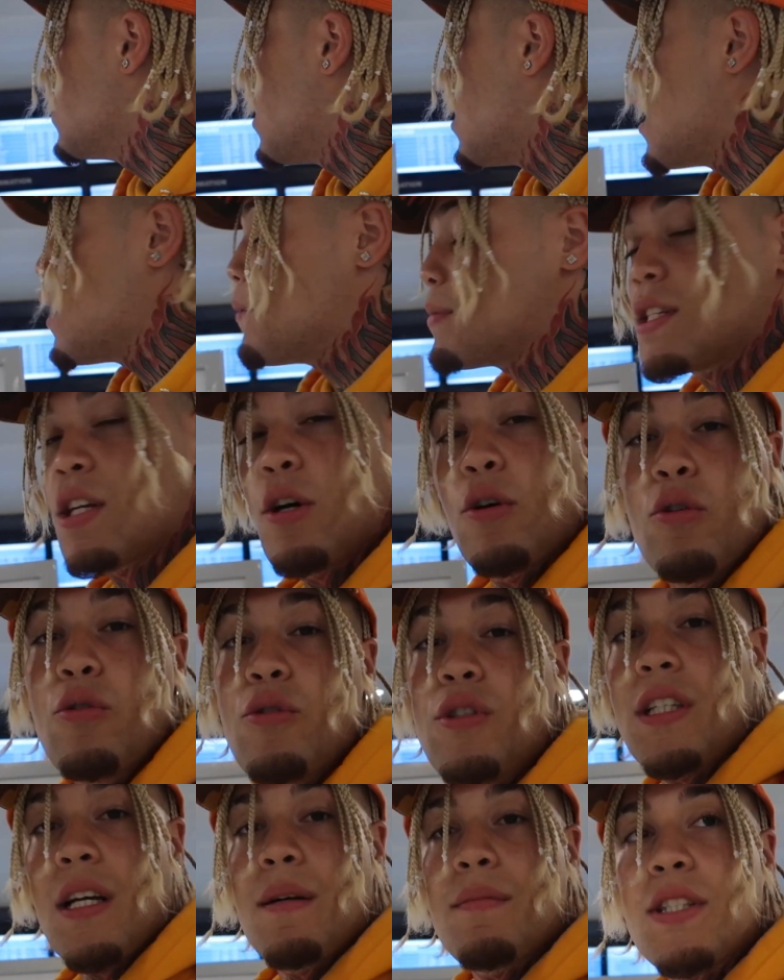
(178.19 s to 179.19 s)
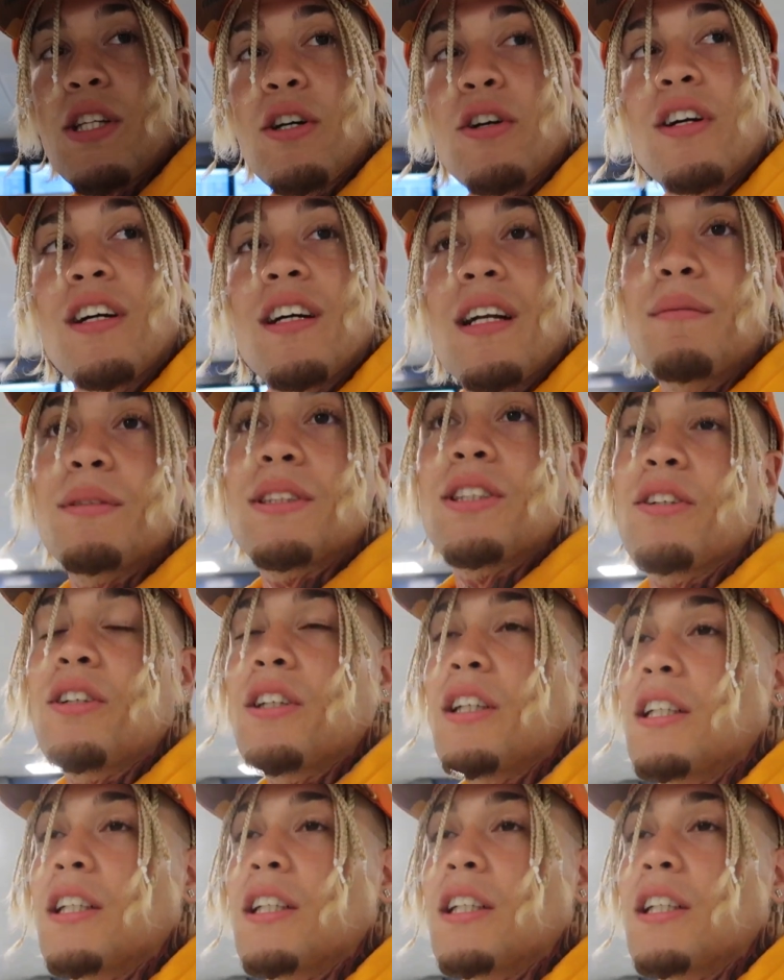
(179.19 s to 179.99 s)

I'm so Gucci, I'm so good, I'm so